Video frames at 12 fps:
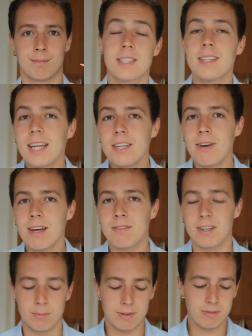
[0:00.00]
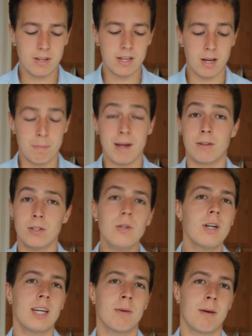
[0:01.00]
So there you have it. We've learned about
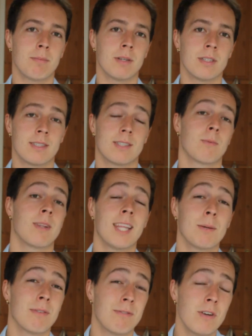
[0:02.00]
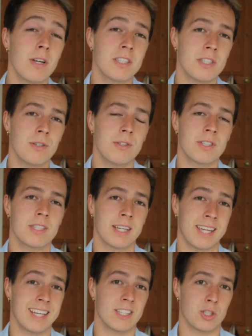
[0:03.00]
nuclear weapons when they were first used
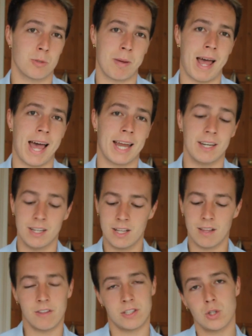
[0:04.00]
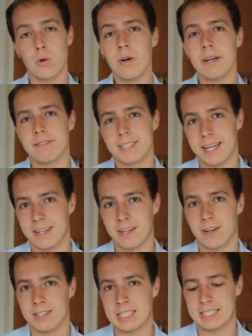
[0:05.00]
against Japan, the story of
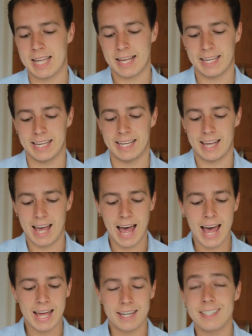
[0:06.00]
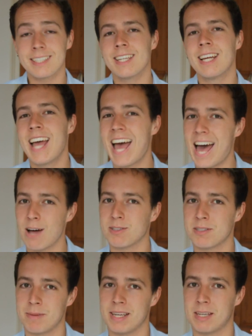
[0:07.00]
Sadako Sasaki, and how
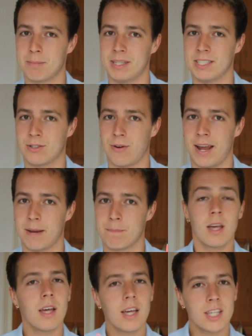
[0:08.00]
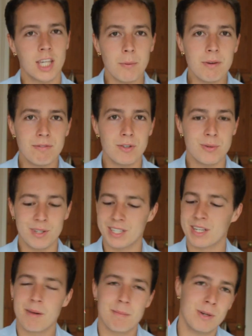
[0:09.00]
to make a peace crane. Going forward,
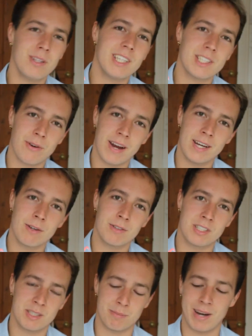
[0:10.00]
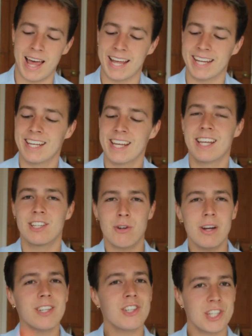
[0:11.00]
put this crane on display,
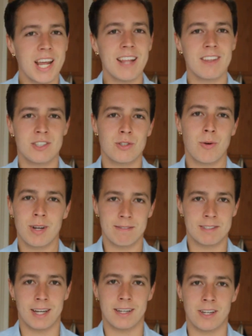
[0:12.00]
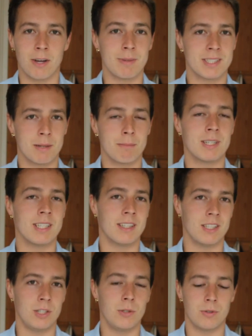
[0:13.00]
try and share the story of Sadako with somebody
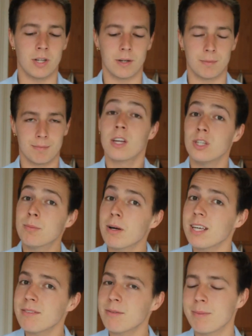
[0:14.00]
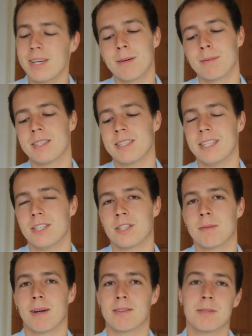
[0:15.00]
that you know. You might even be able to teach
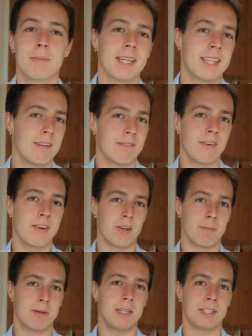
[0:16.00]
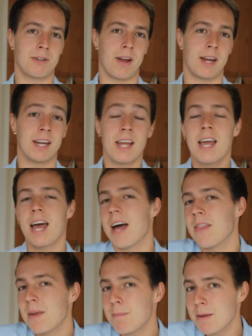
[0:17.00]
them how to make their very own peace crane,
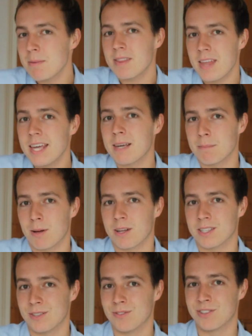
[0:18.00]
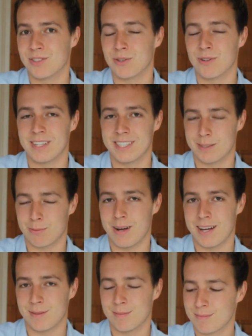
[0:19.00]
and then maybe they can pass on the story as
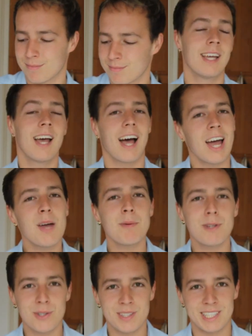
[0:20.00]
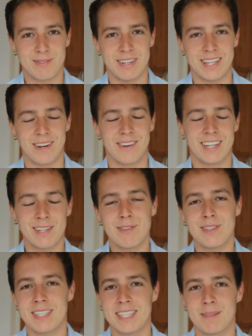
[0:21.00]
well. I hope you enjoyed this video, and if
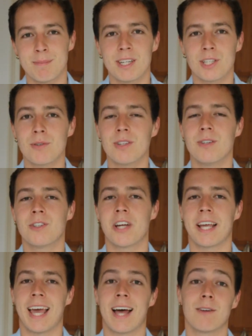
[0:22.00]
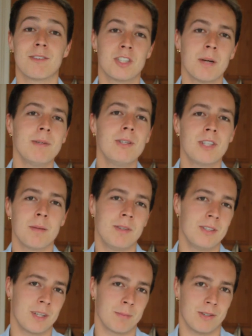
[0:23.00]
you did, make sure that you check out
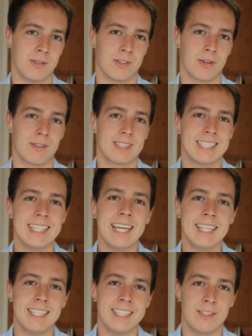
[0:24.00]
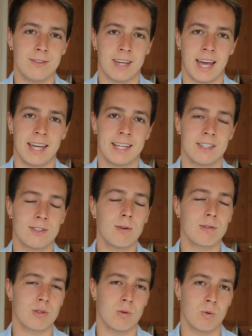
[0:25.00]

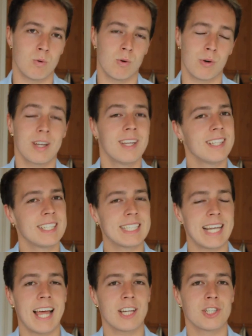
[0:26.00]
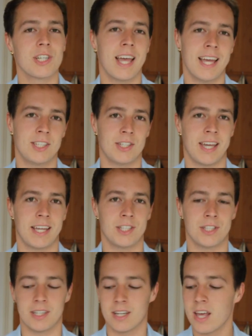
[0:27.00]

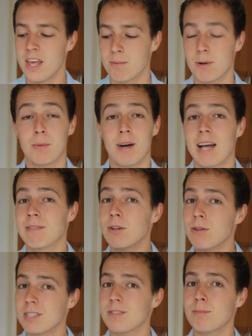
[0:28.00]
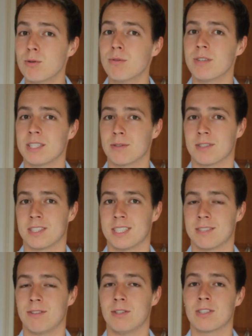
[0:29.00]
www.cnduk.org/education, where we'll have lots of more
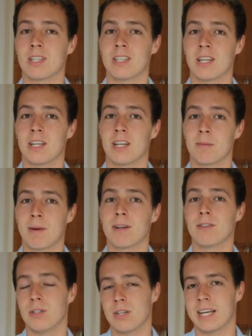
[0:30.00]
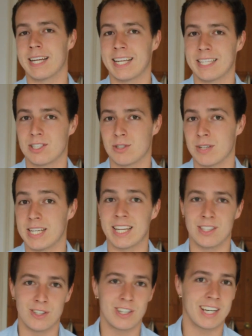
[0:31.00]
resources for you to learn about nuclear history
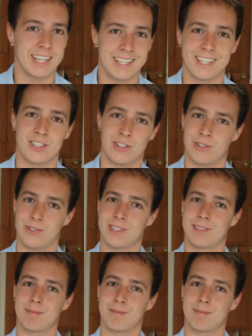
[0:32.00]
and nuclear issues.